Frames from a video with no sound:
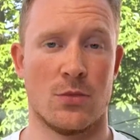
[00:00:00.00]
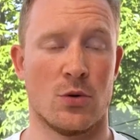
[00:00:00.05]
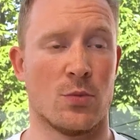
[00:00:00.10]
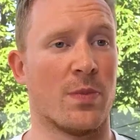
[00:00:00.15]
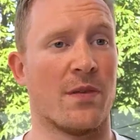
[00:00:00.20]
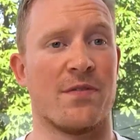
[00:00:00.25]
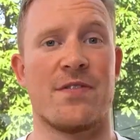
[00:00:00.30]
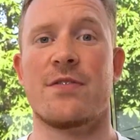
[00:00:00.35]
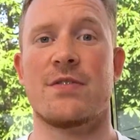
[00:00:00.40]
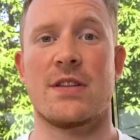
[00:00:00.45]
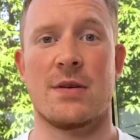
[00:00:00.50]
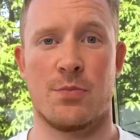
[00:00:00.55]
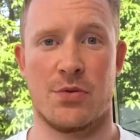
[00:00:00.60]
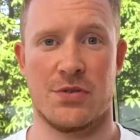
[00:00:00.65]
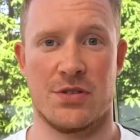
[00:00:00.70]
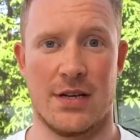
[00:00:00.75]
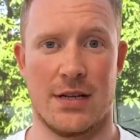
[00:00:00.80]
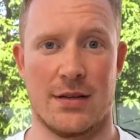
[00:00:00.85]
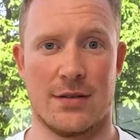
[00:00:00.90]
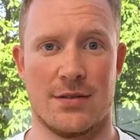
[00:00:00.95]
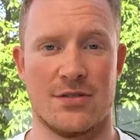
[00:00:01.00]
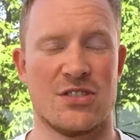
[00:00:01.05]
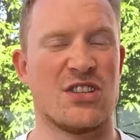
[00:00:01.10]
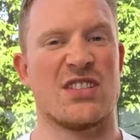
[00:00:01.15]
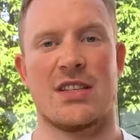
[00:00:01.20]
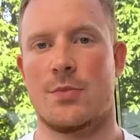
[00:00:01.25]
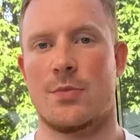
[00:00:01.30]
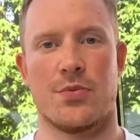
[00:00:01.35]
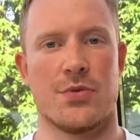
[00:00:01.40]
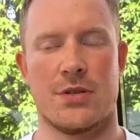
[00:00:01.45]
by 50%,
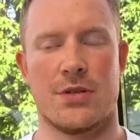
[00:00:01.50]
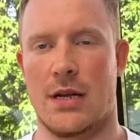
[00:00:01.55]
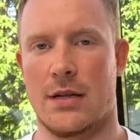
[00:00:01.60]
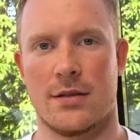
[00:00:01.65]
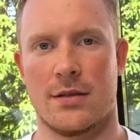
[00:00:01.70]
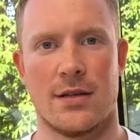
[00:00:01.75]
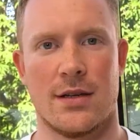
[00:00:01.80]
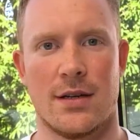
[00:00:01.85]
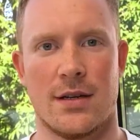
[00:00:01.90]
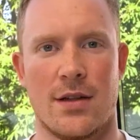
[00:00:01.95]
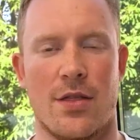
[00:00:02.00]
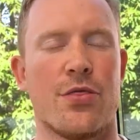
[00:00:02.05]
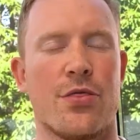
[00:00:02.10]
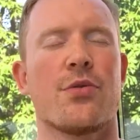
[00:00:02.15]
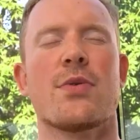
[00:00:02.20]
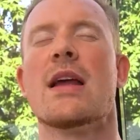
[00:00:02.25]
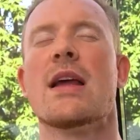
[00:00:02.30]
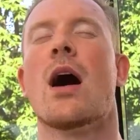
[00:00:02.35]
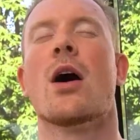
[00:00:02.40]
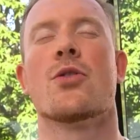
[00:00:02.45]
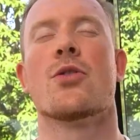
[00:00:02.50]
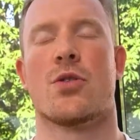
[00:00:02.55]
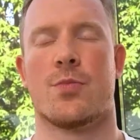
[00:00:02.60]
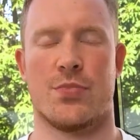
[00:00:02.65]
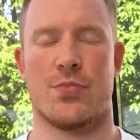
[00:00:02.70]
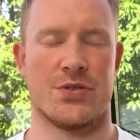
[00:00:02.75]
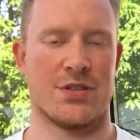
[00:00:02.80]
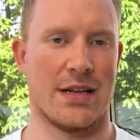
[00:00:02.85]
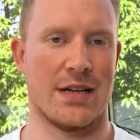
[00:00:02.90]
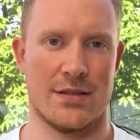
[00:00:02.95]
60%,
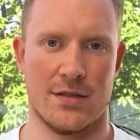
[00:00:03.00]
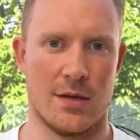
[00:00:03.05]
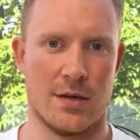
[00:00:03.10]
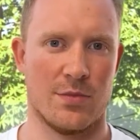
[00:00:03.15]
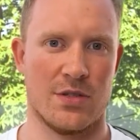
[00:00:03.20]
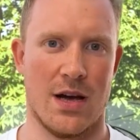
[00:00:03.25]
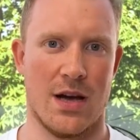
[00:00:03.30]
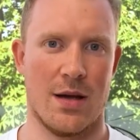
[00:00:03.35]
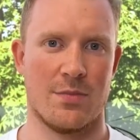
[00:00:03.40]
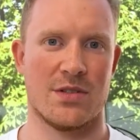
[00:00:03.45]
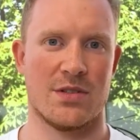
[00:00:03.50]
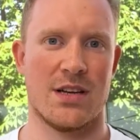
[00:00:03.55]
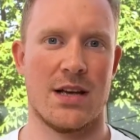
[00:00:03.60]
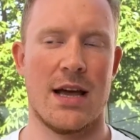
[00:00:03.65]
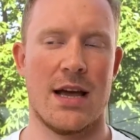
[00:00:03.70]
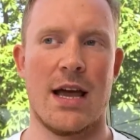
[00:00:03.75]
300% sometimes.